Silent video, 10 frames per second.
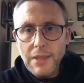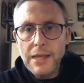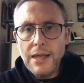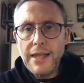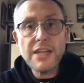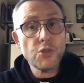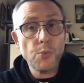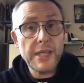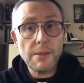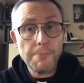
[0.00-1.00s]
each week,
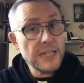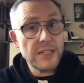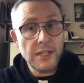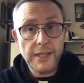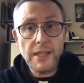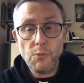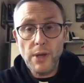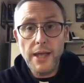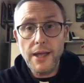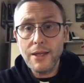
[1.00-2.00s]
basically, we're
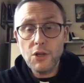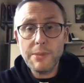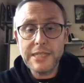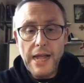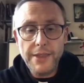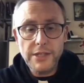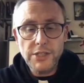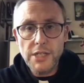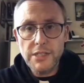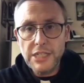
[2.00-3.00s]
coming together to
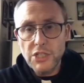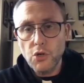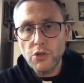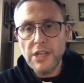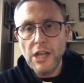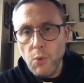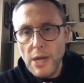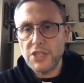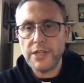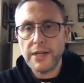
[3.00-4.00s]
discuss a
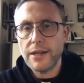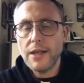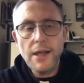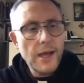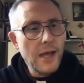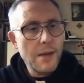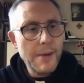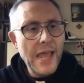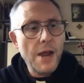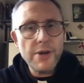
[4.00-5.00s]
question, an
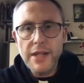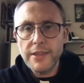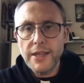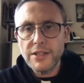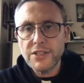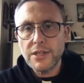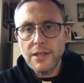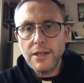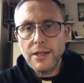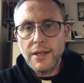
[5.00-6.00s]
area that,
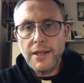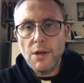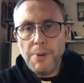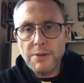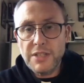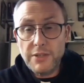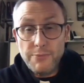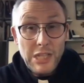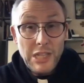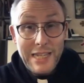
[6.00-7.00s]
perhaps in this
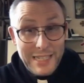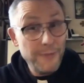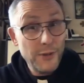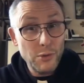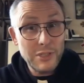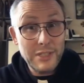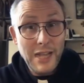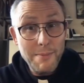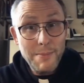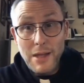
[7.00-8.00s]
really difficult
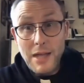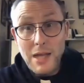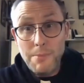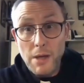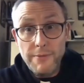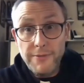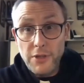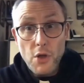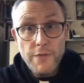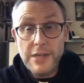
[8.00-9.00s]
time of
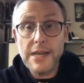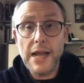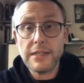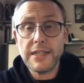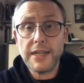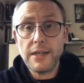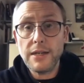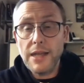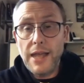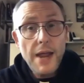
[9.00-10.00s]
COVID-19,
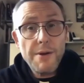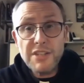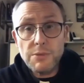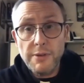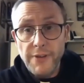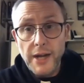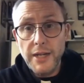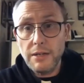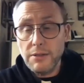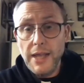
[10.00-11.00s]
areas that we're
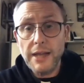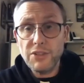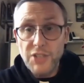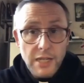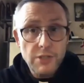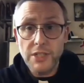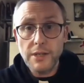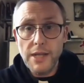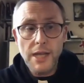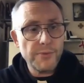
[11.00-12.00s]
finding,
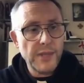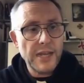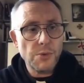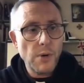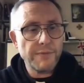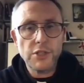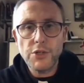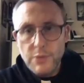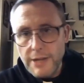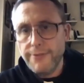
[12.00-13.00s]
challenging, things that we're having to
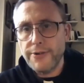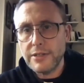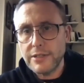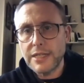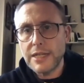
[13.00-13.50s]
do different.